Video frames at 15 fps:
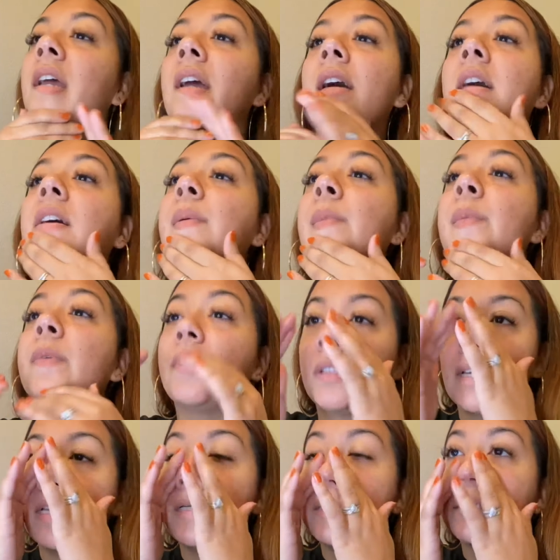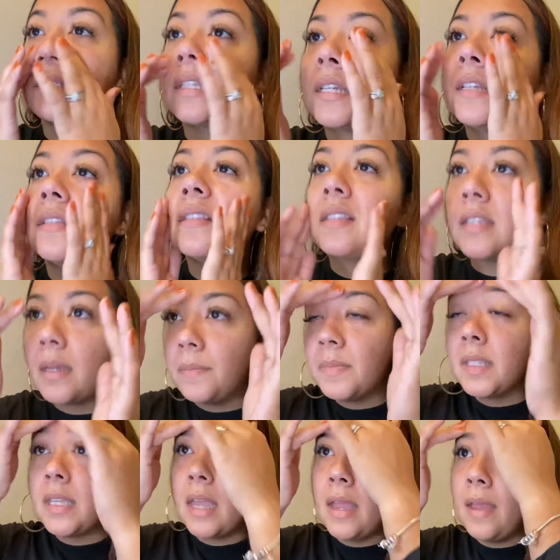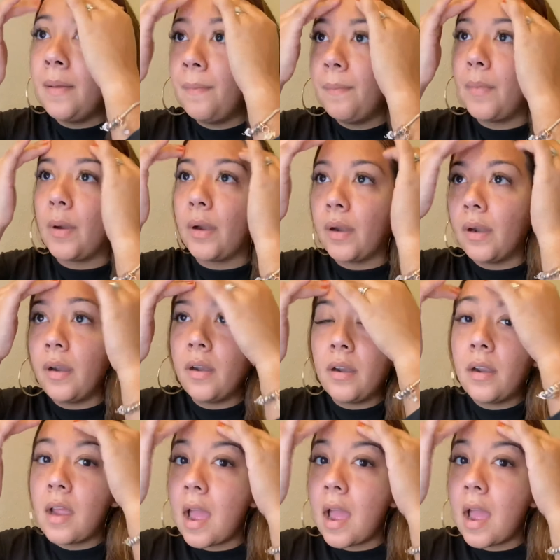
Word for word: Uh, my birthday is in September.